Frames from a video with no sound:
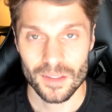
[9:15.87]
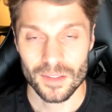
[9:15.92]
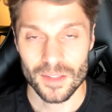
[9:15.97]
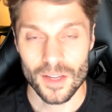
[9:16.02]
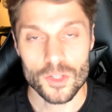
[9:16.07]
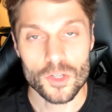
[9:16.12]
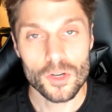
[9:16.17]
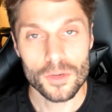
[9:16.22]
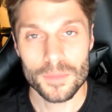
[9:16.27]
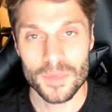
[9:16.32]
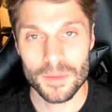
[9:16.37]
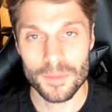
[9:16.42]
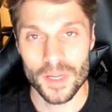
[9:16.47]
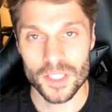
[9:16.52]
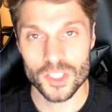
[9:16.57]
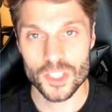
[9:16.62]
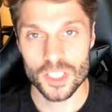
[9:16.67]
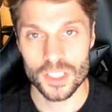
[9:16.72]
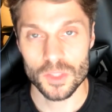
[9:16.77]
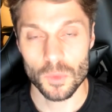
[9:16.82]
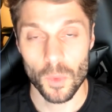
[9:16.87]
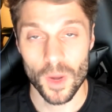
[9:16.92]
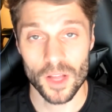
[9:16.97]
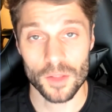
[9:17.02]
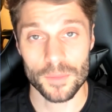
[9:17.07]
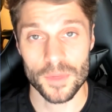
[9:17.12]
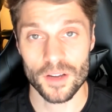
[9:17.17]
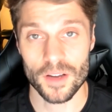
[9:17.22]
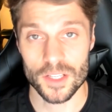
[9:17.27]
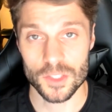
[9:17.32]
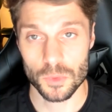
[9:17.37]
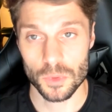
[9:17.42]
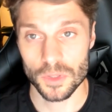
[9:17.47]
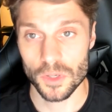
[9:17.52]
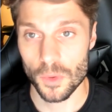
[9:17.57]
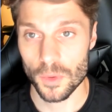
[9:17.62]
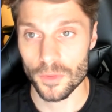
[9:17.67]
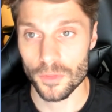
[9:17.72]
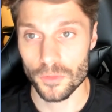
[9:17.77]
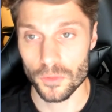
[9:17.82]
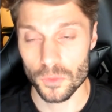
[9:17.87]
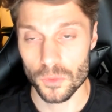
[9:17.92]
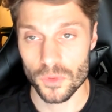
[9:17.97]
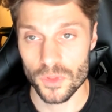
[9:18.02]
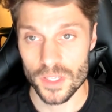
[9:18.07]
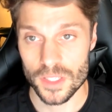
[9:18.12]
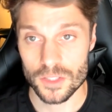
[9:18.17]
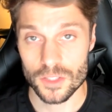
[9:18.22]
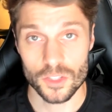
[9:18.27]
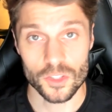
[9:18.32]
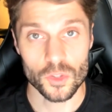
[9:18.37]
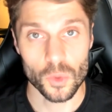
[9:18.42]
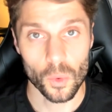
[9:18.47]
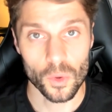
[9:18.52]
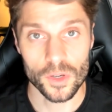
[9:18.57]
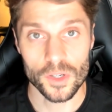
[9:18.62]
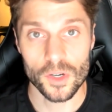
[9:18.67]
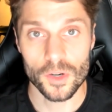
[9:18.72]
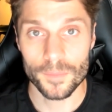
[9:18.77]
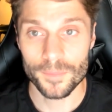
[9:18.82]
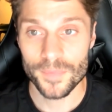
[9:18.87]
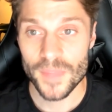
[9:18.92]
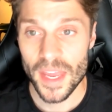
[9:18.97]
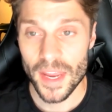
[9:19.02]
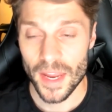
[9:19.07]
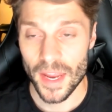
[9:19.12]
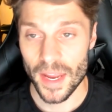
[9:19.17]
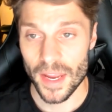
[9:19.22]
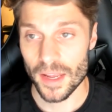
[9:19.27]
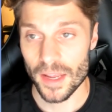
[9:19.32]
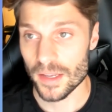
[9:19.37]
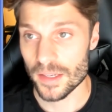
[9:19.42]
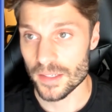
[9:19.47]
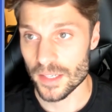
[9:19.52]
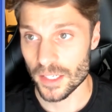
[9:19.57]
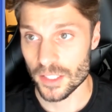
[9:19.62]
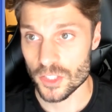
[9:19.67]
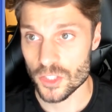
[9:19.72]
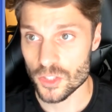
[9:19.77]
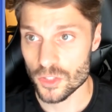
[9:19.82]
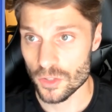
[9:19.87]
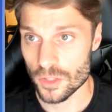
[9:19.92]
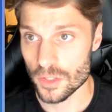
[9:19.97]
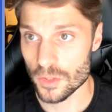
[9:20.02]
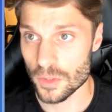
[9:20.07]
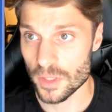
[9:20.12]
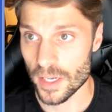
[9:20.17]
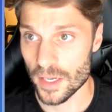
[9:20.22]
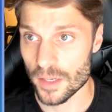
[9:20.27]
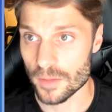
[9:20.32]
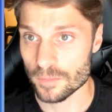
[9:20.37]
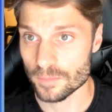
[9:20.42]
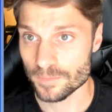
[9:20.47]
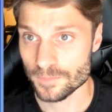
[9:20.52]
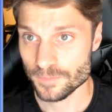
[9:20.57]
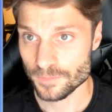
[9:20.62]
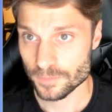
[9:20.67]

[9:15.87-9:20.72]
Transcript: Now, you heard me mention Wildmail as we were going through this tutorial, and I can show you again